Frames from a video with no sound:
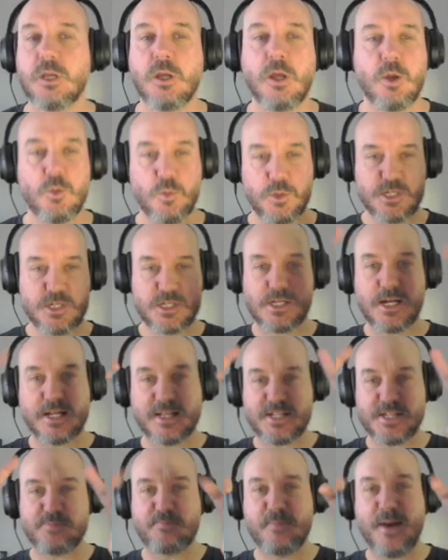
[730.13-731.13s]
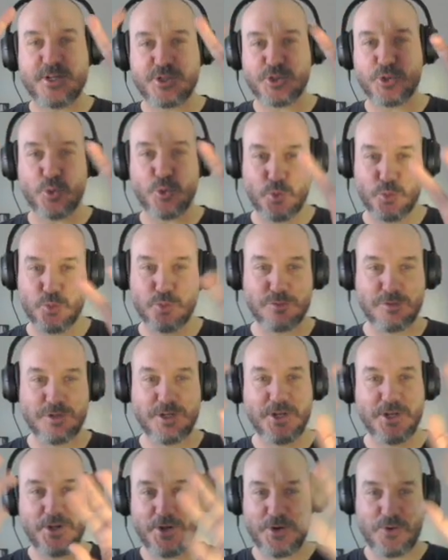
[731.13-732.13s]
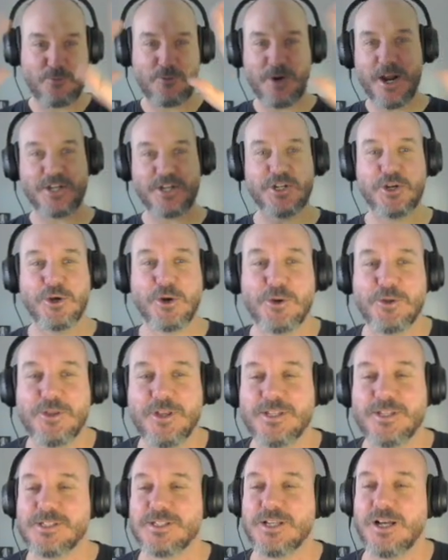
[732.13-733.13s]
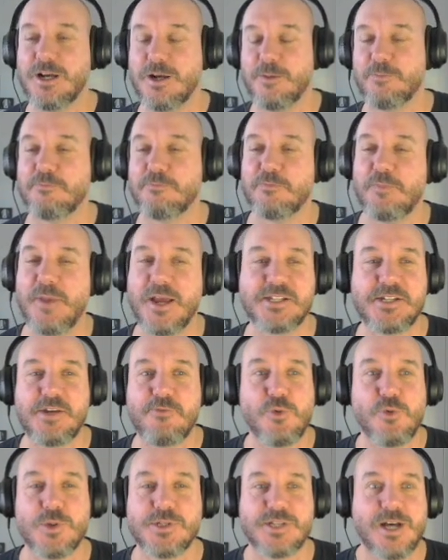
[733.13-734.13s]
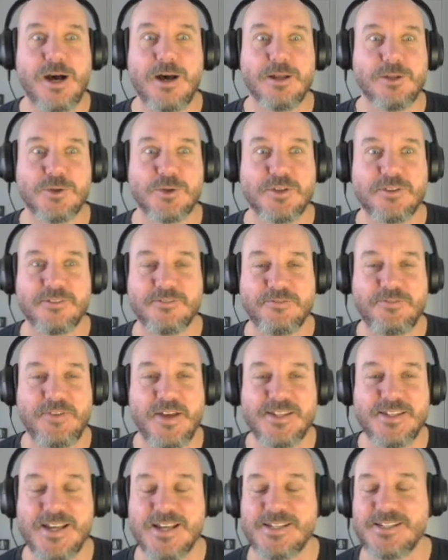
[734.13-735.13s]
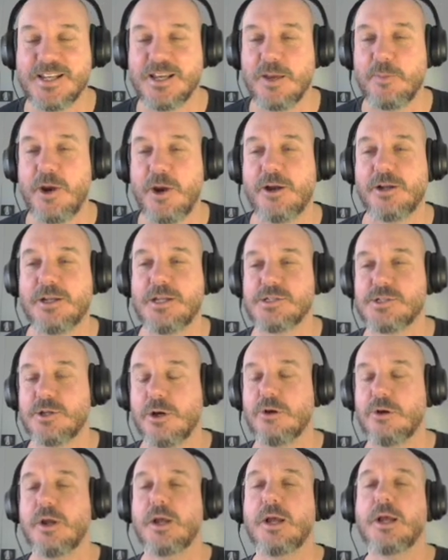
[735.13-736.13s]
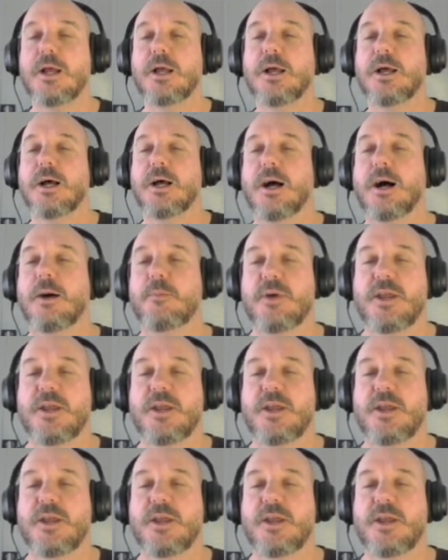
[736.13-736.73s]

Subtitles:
which is like this magical ratio that makes everyone's art look fantastic, apparently. So it